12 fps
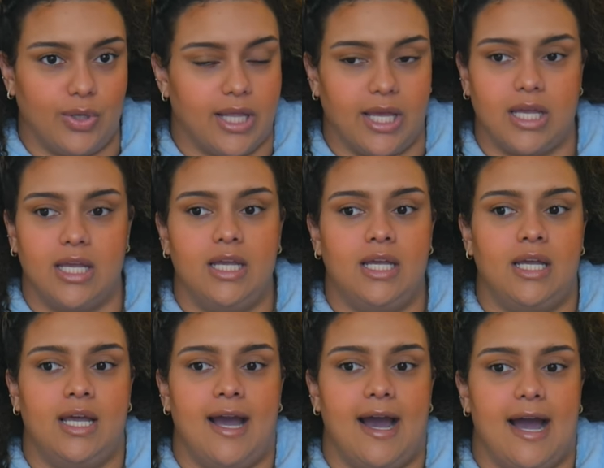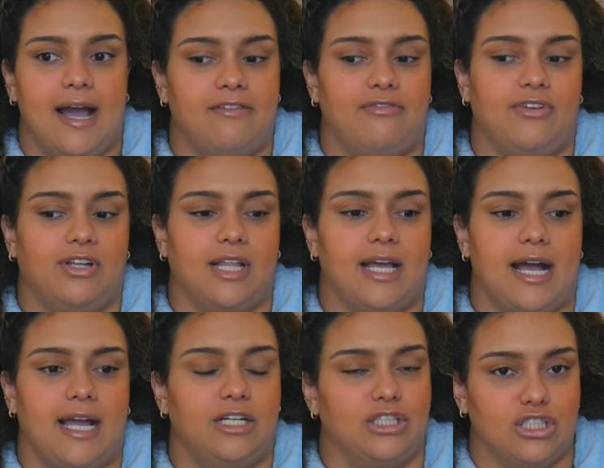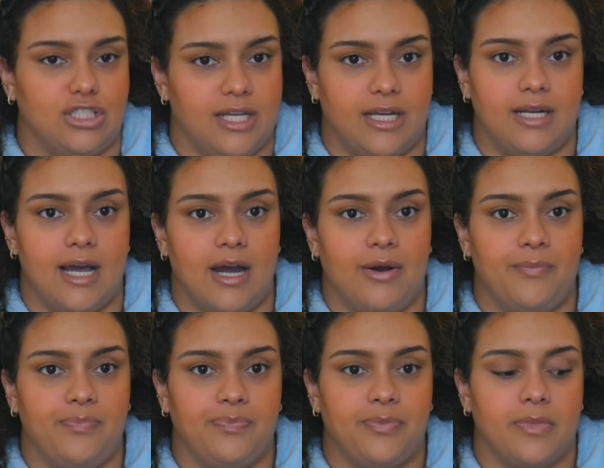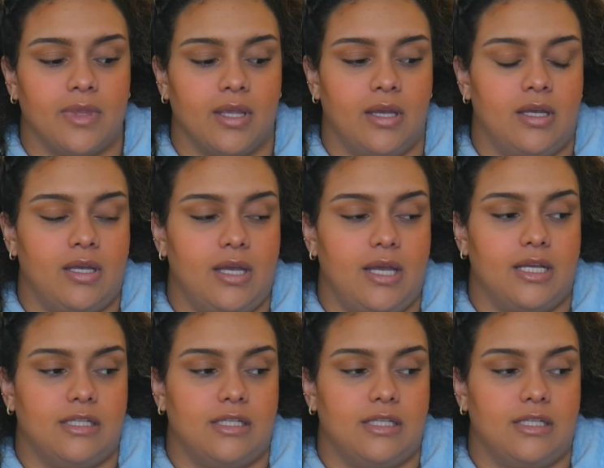Like, I feel like I understand now.